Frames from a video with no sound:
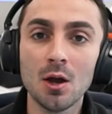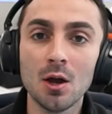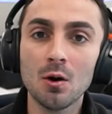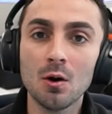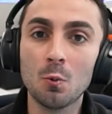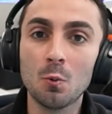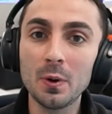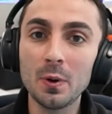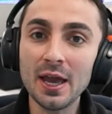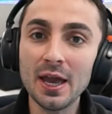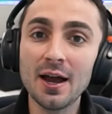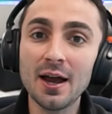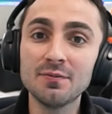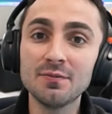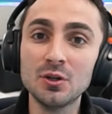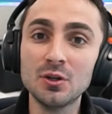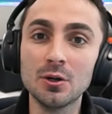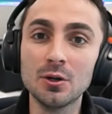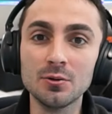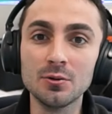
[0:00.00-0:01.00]
We have
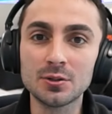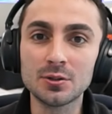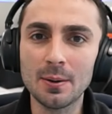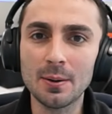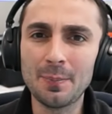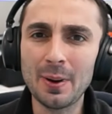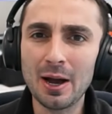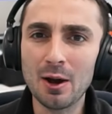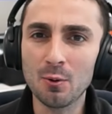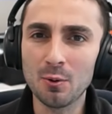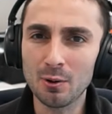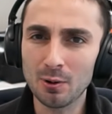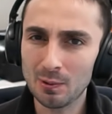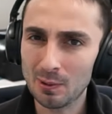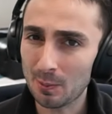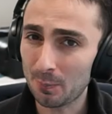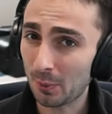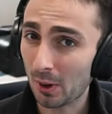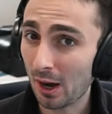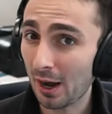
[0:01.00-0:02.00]
news about
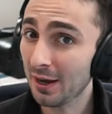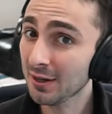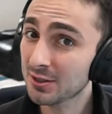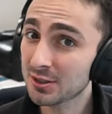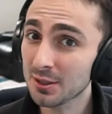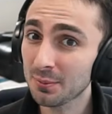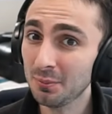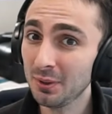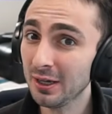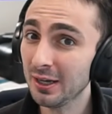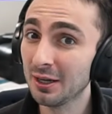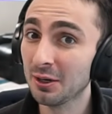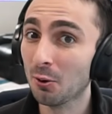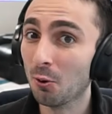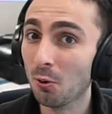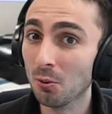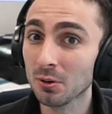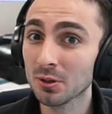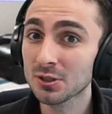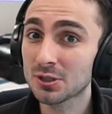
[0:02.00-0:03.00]
possibly an
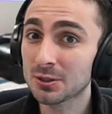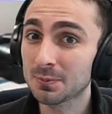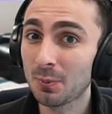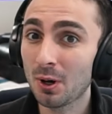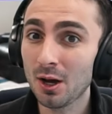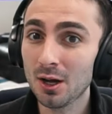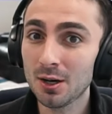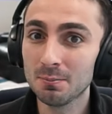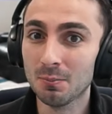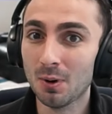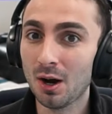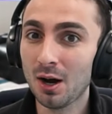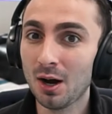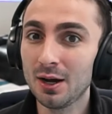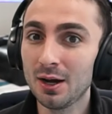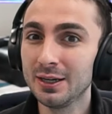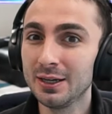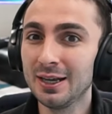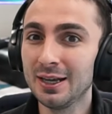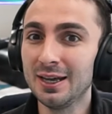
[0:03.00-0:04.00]
Orespawn
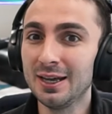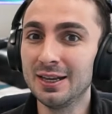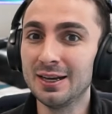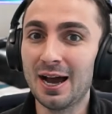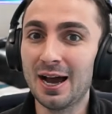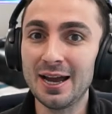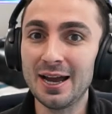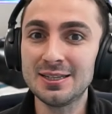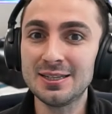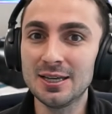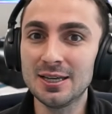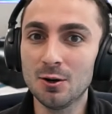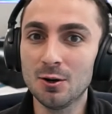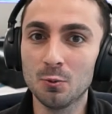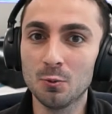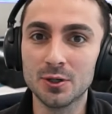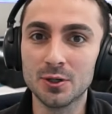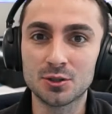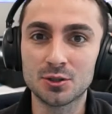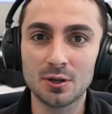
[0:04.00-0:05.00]
mod in Hytale, which